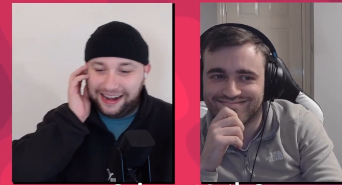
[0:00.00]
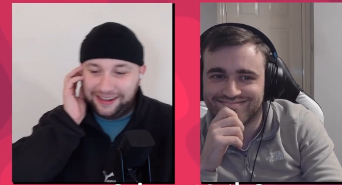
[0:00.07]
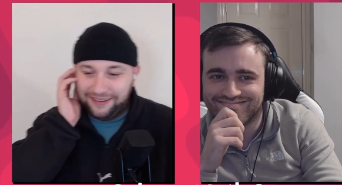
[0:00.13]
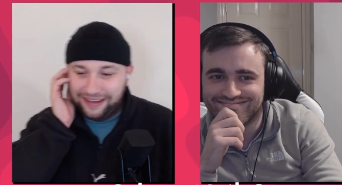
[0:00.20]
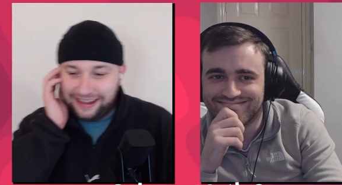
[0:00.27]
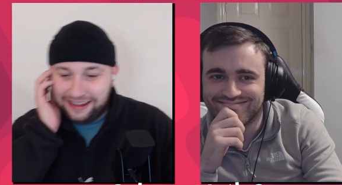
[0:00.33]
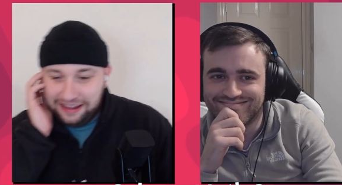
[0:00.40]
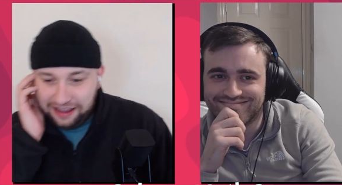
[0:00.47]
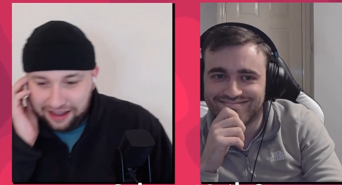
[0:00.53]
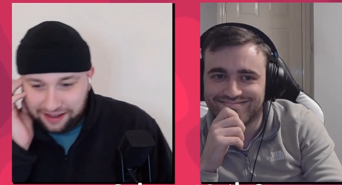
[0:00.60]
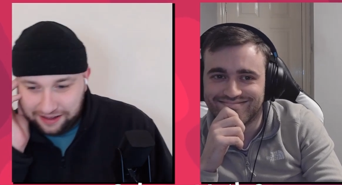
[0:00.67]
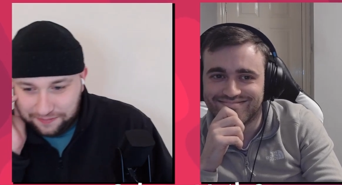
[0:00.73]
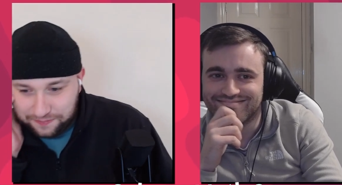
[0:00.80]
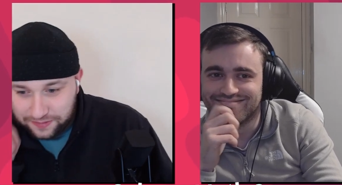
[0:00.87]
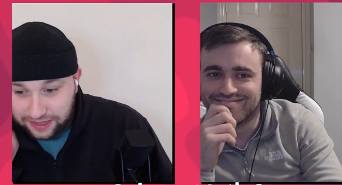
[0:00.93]
Speaker 1: anyway,
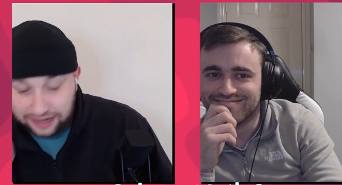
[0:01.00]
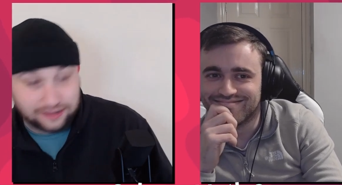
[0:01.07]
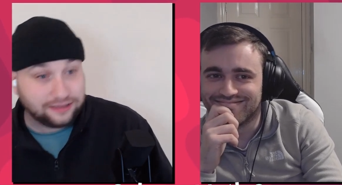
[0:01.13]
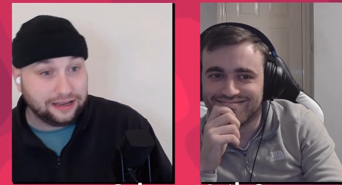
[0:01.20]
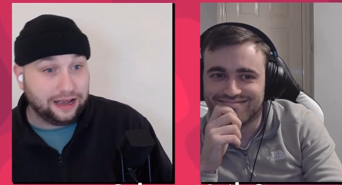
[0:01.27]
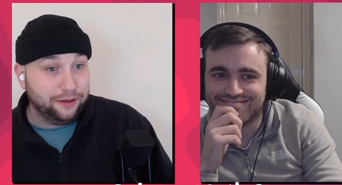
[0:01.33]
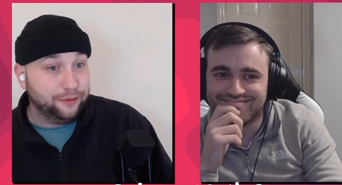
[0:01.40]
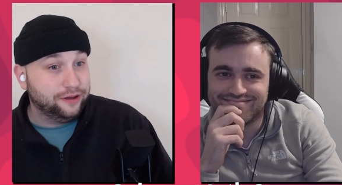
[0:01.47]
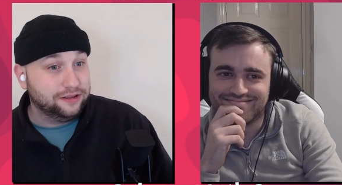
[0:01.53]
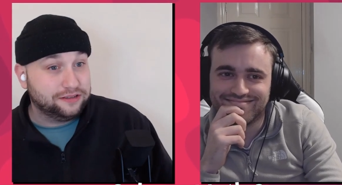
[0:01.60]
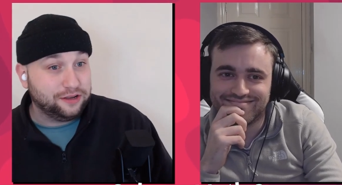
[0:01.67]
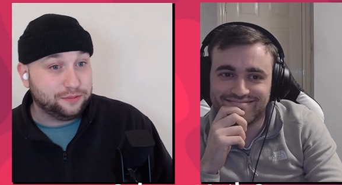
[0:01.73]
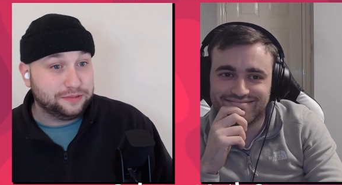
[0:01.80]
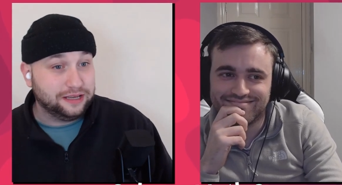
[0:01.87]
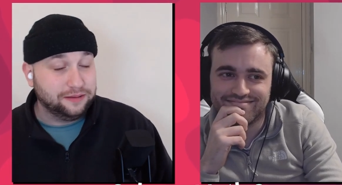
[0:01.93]
um, that's our
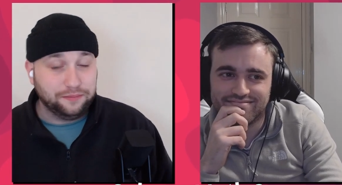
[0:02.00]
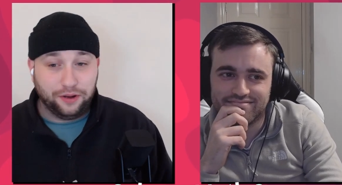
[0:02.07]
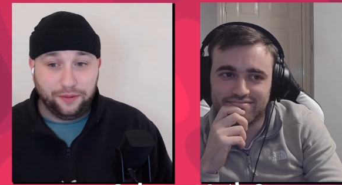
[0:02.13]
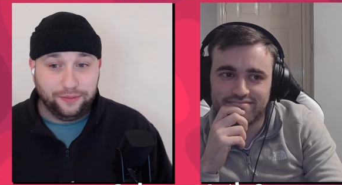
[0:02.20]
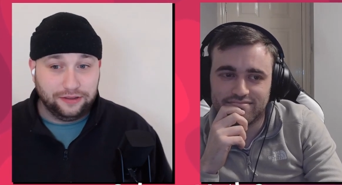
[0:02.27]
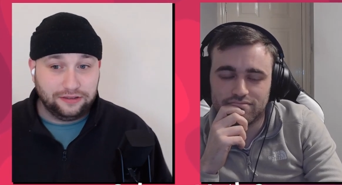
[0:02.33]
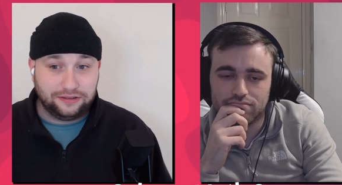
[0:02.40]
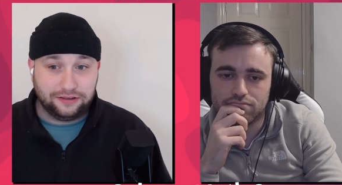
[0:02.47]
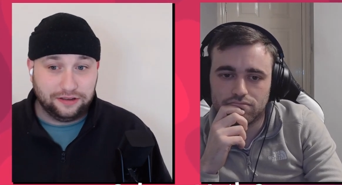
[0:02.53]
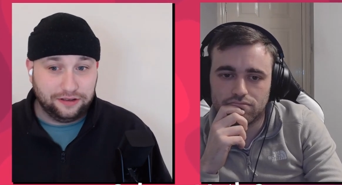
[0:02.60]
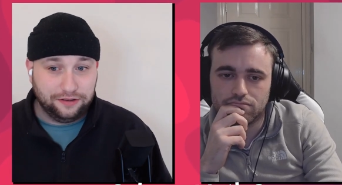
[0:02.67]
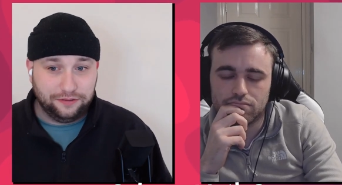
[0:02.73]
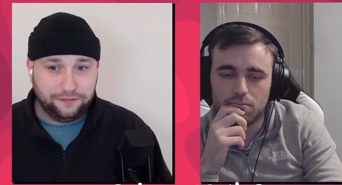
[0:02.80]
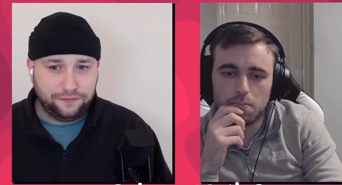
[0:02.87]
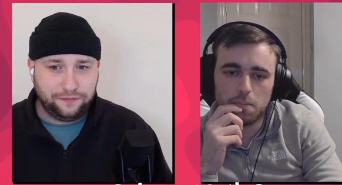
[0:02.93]
top ten moments
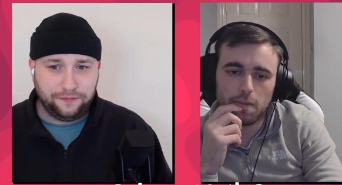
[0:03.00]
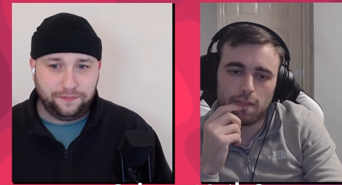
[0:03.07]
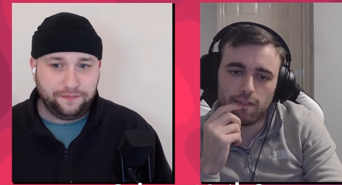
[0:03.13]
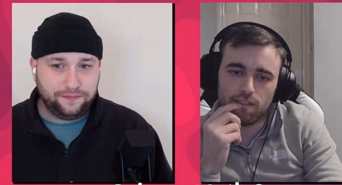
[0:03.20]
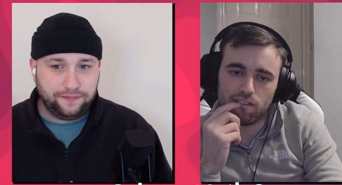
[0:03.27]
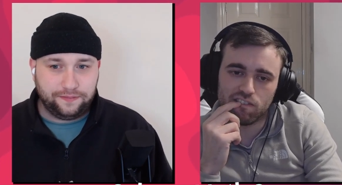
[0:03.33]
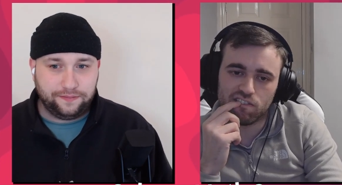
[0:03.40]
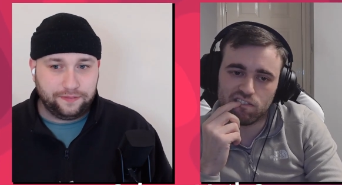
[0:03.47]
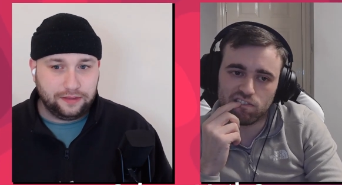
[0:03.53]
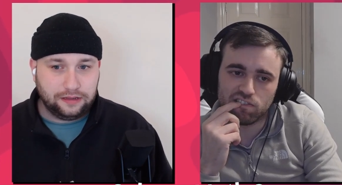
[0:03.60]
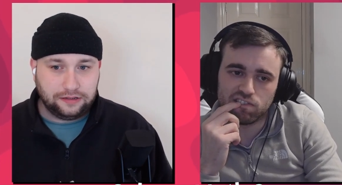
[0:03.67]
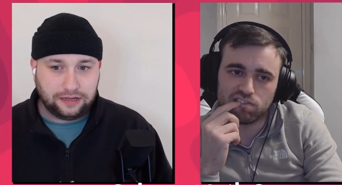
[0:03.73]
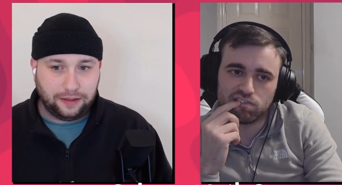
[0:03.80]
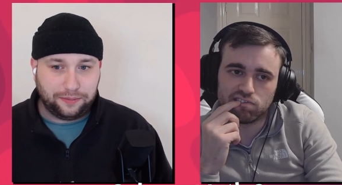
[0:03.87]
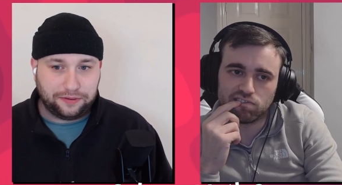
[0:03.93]
of
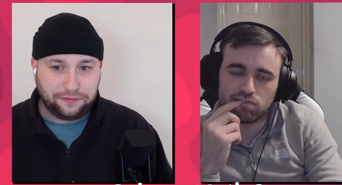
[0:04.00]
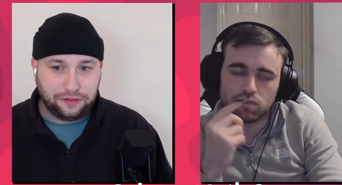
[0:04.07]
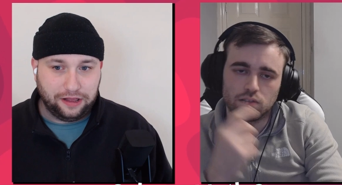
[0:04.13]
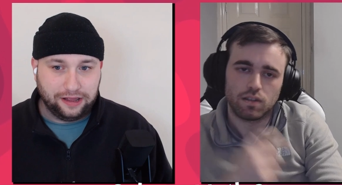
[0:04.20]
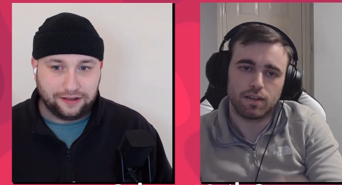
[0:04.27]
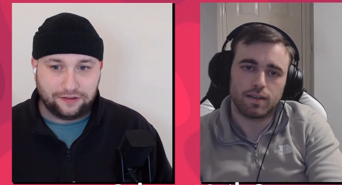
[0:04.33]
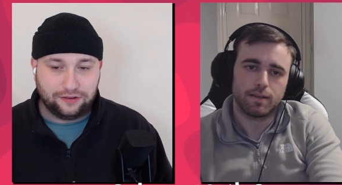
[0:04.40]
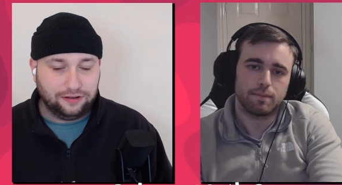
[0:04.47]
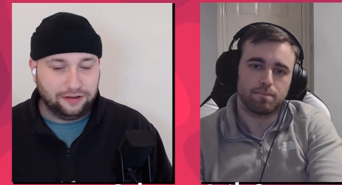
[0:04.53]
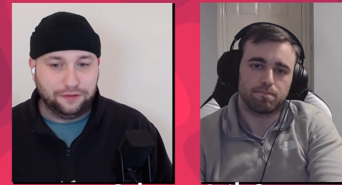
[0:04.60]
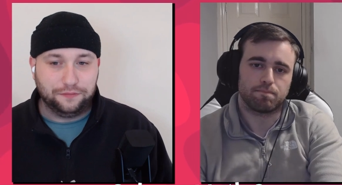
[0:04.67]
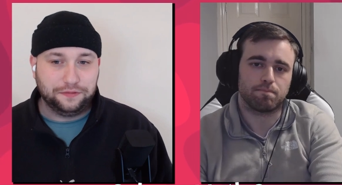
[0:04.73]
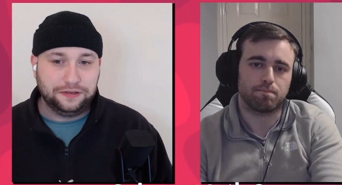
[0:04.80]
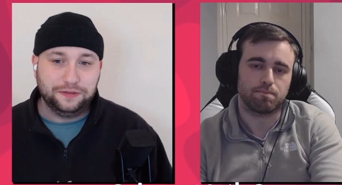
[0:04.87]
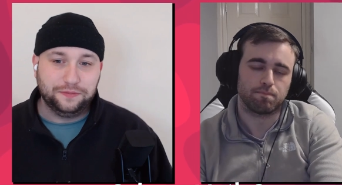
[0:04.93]
Cyberathletics
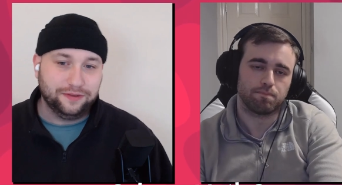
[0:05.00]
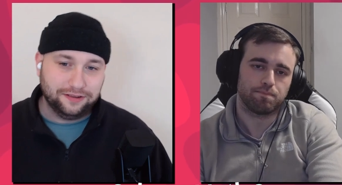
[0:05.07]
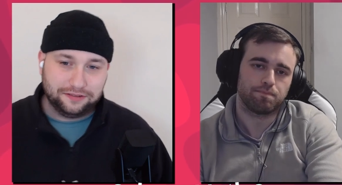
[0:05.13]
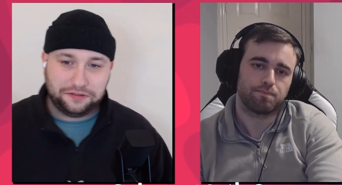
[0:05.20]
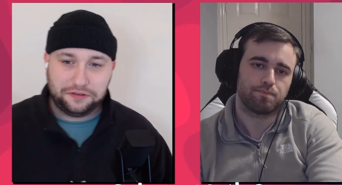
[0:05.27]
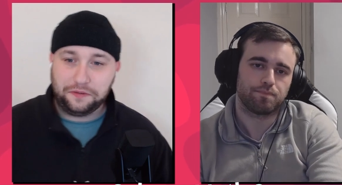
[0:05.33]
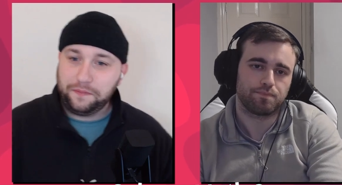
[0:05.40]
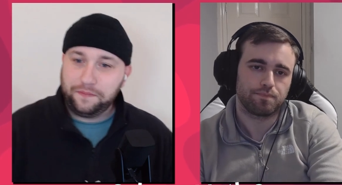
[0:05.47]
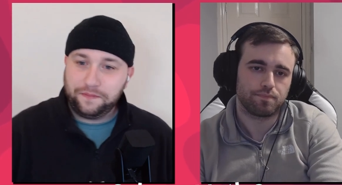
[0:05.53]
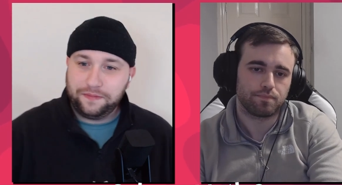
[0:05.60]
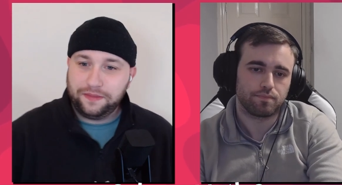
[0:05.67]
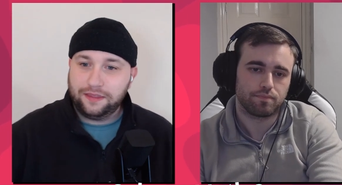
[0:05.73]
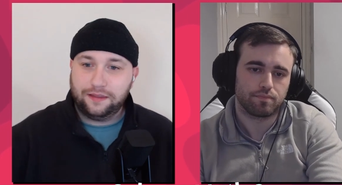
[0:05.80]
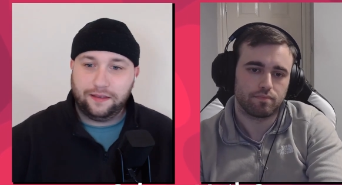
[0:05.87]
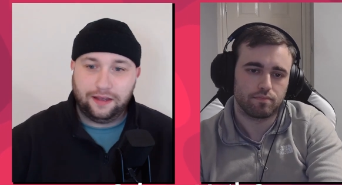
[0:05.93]
of mm-hmm. esports,
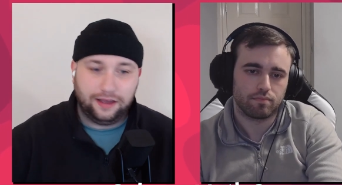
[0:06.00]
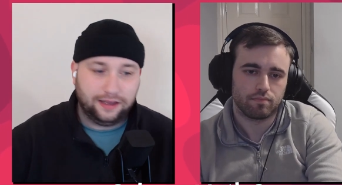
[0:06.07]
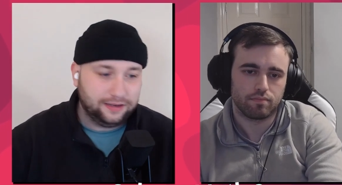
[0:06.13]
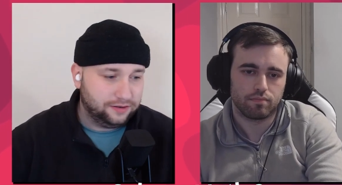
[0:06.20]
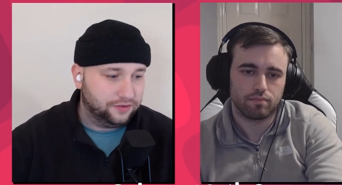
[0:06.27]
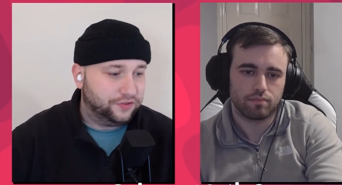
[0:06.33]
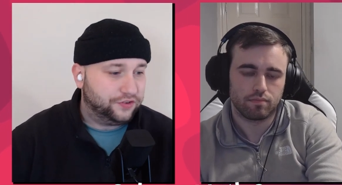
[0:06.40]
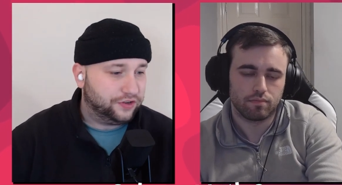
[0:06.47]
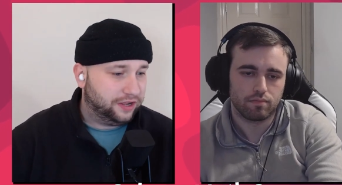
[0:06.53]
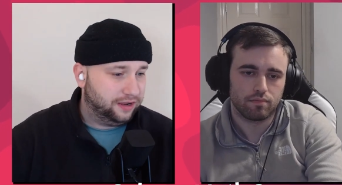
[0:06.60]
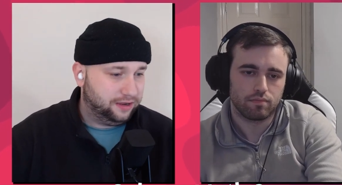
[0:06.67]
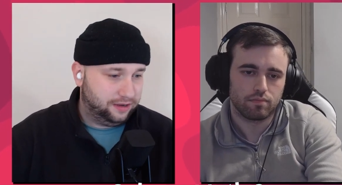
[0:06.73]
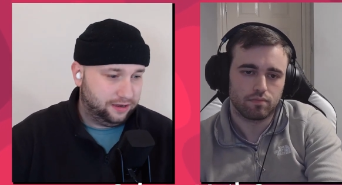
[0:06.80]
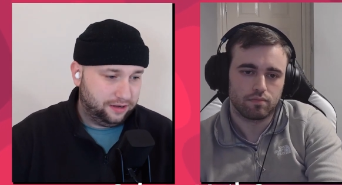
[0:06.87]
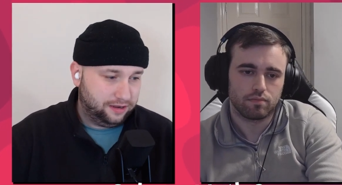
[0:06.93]
mm-hmm. and
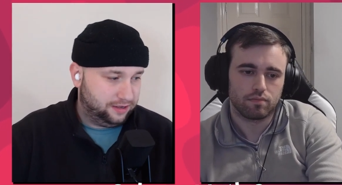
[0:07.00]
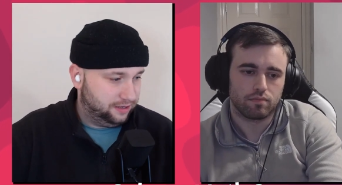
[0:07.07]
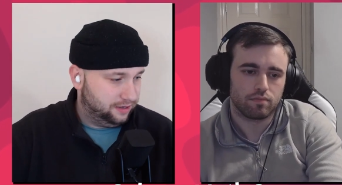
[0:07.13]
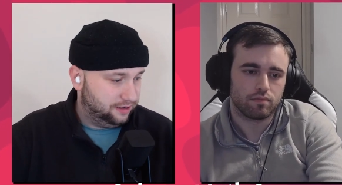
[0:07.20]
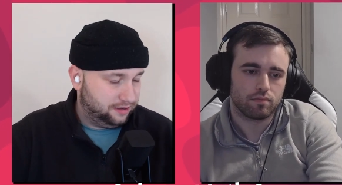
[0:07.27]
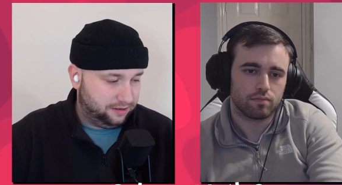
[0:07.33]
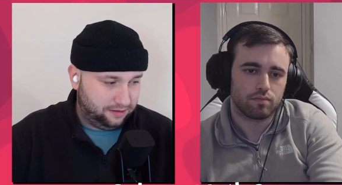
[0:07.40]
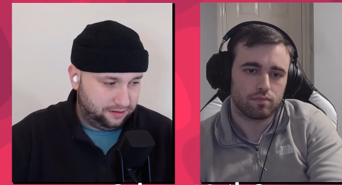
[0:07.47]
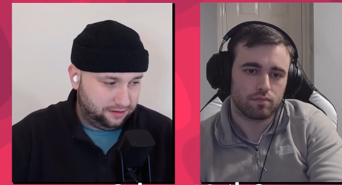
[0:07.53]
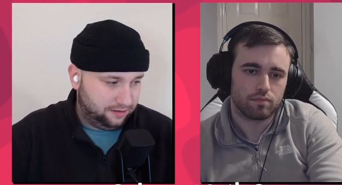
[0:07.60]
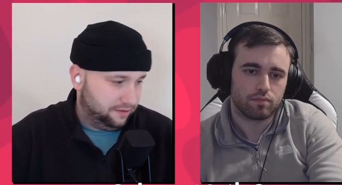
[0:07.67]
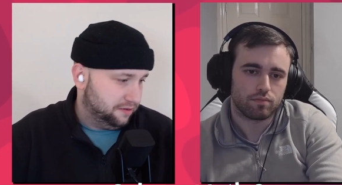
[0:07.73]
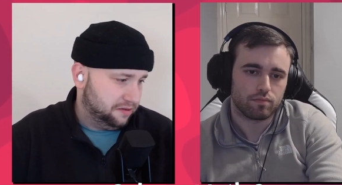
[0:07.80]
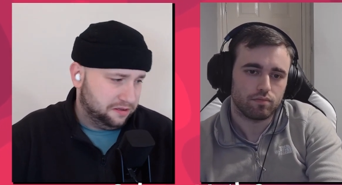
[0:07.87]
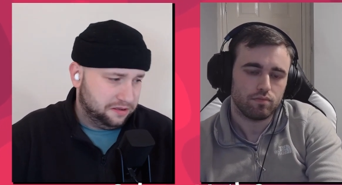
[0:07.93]
uh,